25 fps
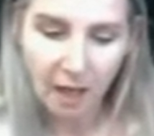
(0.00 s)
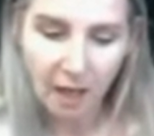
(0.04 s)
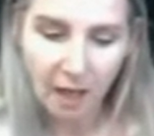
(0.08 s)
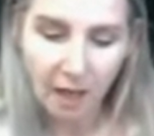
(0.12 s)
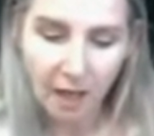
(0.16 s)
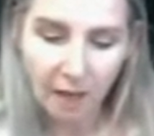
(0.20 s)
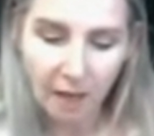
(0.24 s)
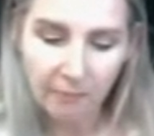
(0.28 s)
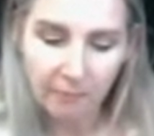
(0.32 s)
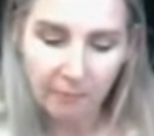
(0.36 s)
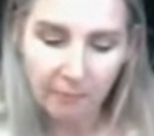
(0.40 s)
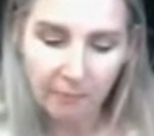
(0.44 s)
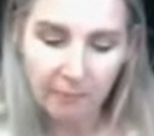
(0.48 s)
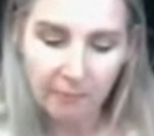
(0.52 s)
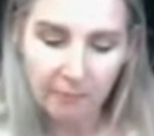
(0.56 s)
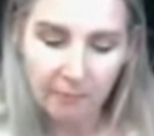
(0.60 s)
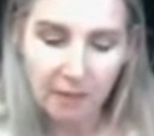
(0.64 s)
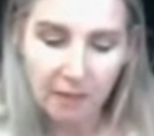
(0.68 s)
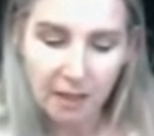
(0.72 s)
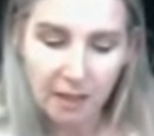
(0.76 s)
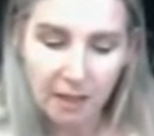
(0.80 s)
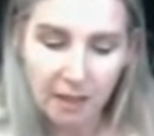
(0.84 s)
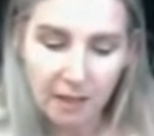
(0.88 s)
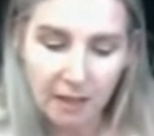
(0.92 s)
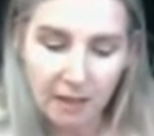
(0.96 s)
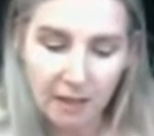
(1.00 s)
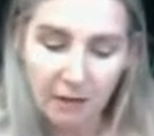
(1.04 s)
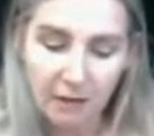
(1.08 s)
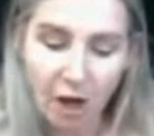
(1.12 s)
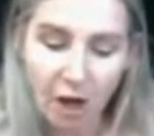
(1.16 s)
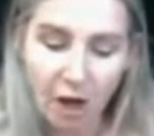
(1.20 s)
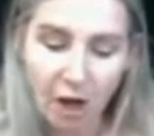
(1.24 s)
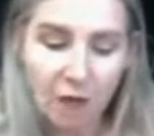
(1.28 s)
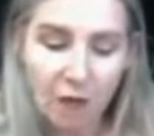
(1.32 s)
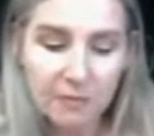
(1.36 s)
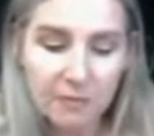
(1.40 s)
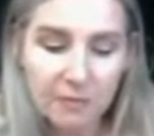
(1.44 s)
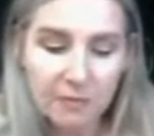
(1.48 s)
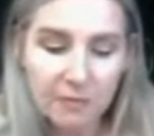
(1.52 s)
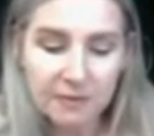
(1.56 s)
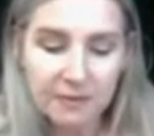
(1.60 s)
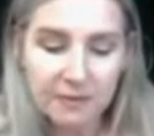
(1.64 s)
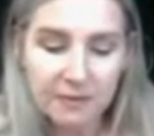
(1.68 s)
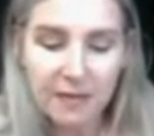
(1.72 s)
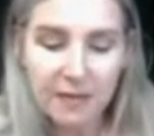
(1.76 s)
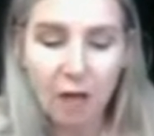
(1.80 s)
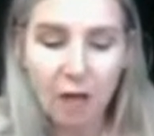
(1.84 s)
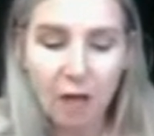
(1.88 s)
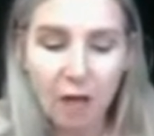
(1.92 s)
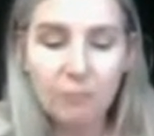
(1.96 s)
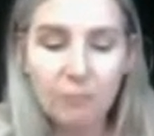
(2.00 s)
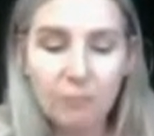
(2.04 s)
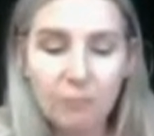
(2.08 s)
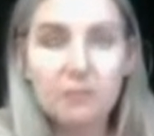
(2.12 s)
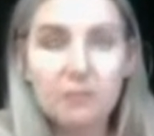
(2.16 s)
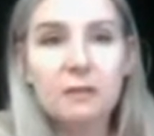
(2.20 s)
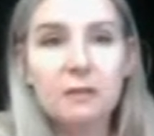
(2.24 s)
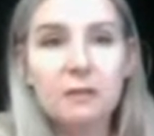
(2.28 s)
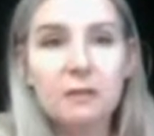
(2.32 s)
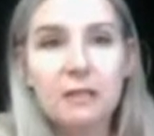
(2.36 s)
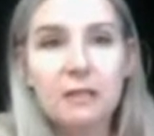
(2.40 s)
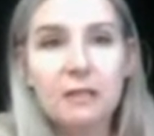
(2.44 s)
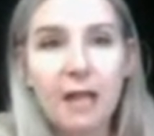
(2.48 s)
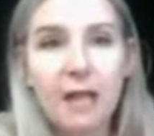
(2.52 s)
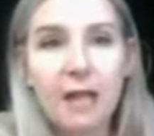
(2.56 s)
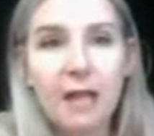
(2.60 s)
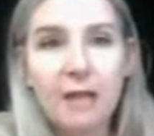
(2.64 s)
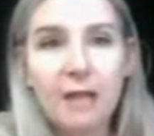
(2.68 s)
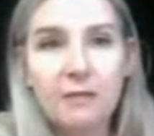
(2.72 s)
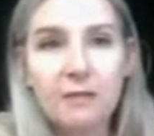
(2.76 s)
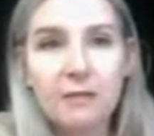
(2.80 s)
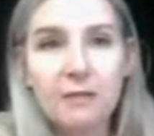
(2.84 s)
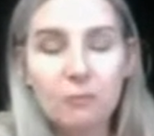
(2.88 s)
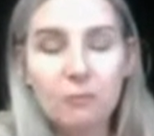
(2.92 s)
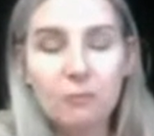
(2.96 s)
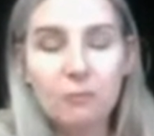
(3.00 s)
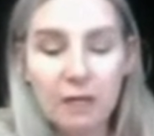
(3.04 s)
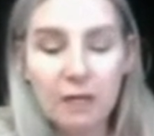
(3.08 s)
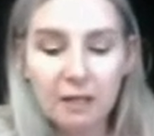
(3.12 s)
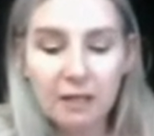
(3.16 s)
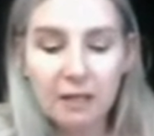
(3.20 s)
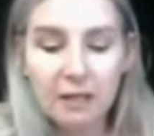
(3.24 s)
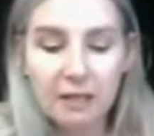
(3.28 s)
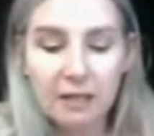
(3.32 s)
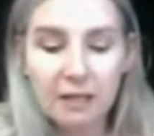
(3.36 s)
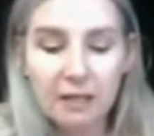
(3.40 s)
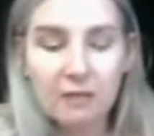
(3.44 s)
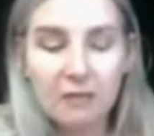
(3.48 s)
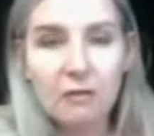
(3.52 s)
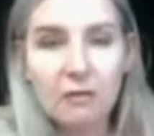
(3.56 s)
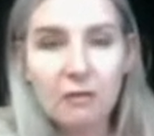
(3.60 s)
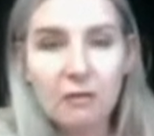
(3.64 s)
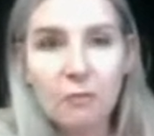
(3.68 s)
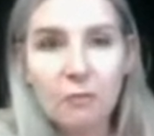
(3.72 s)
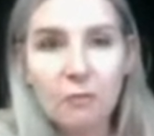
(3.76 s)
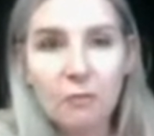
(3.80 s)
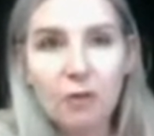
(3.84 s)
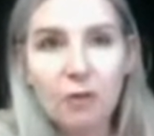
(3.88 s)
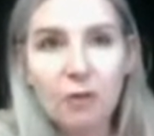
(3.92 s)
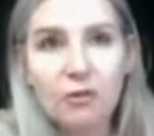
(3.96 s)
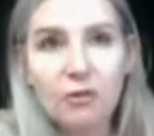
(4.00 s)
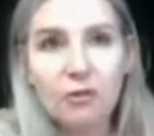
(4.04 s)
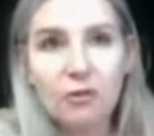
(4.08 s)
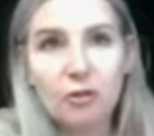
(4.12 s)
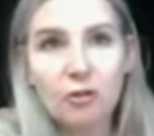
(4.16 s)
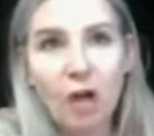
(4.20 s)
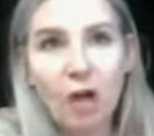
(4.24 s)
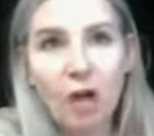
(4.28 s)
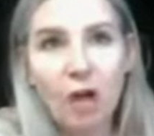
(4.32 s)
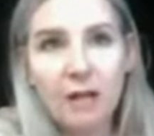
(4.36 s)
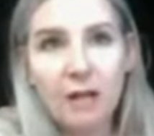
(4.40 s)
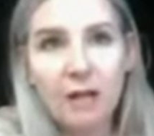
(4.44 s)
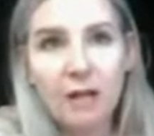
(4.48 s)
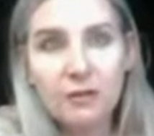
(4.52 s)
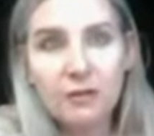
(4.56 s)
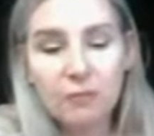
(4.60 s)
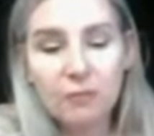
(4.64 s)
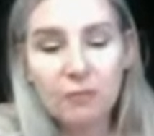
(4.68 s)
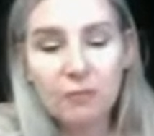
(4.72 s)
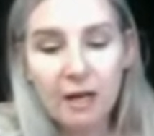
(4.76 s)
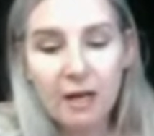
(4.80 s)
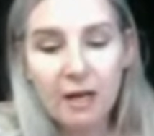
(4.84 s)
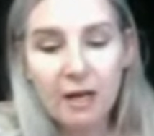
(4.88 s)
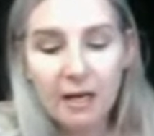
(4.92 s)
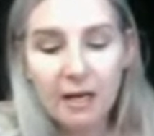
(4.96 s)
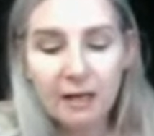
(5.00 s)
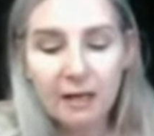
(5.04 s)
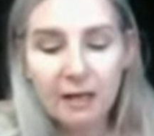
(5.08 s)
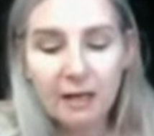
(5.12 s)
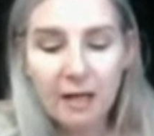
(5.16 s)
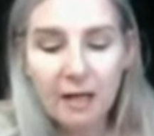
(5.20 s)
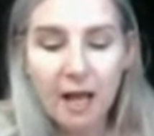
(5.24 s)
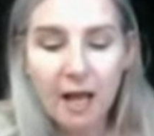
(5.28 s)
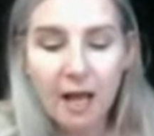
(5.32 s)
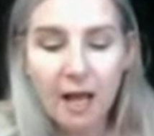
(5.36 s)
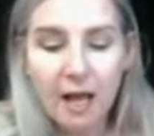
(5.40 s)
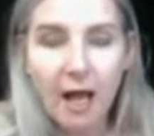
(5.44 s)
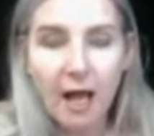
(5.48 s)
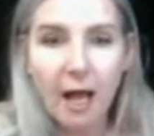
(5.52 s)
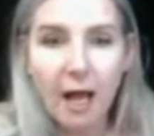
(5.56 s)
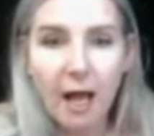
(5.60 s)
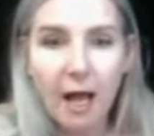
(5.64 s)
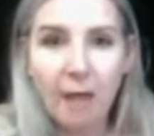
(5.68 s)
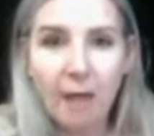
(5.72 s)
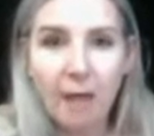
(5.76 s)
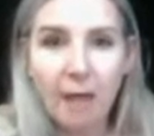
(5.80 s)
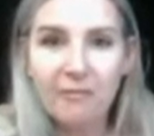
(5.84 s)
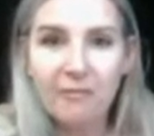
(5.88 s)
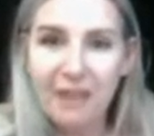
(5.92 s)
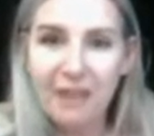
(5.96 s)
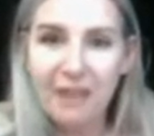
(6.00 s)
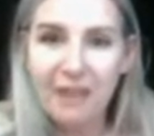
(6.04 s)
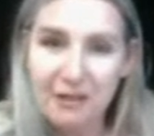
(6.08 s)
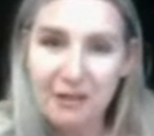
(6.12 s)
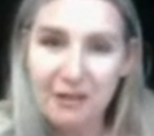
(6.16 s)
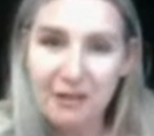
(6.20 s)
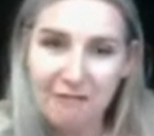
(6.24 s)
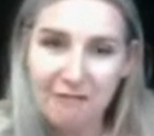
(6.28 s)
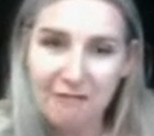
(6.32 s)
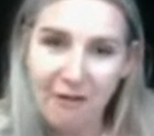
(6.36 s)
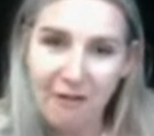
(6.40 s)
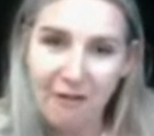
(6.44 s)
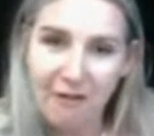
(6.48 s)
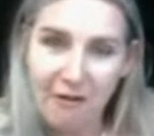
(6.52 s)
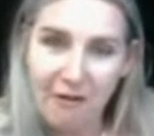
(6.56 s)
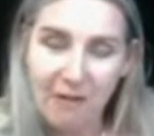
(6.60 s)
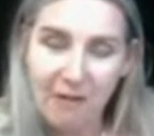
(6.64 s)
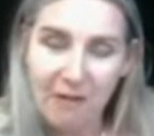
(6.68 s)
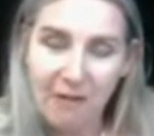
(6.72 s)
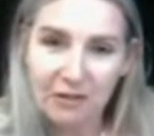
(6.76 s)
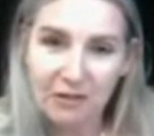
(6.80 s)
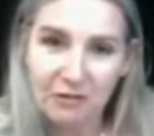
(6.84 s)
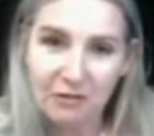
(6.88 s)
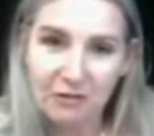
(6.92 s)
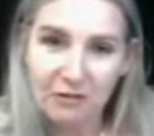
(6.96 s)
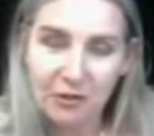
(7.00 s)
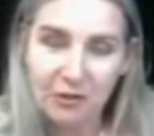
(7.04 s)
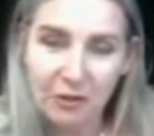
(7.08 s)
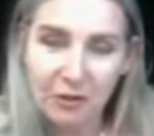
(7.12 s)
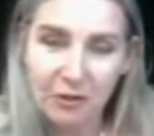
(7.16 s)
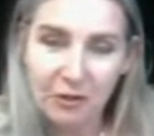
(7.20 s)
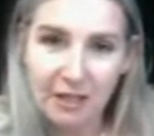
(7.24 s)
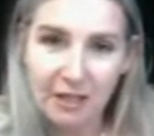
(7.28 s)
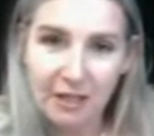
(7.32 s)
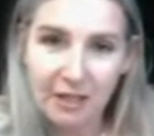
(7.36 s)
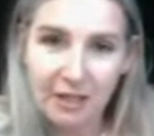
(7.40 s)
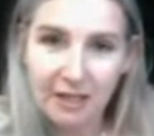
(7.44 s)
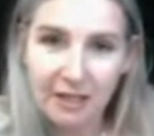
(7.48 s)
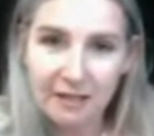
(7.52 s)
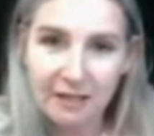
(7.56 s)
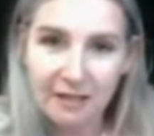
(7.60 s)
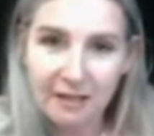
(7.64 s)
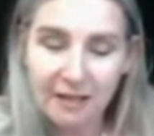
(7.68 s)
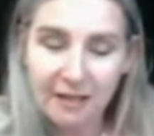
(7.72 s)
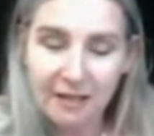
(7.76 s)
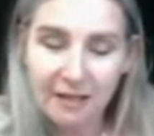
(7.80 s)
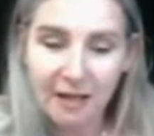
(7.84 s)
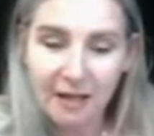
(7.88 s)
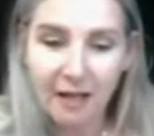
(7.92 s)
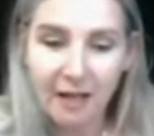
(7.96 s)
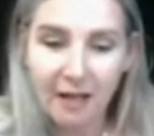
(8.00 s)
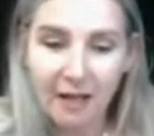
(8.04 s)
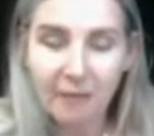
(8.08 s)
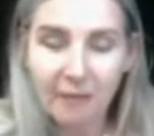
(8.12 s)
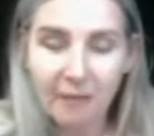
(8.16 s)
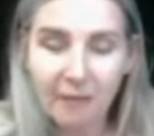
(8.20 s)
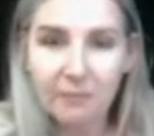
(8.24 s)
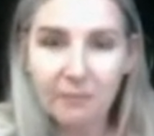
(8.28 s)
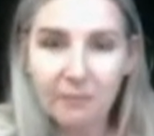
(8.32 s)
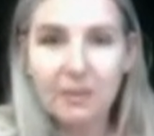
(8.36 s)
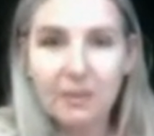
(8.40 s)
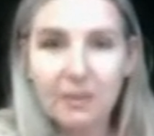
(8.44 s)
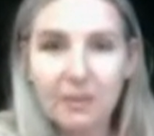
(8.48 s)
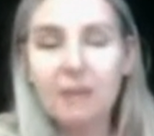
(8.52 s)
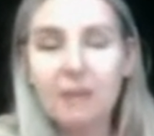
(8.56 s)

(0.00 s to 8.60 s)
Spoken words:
I hope this has helped today, this weekly emotional guidance reading. Thank you very much for tuning in.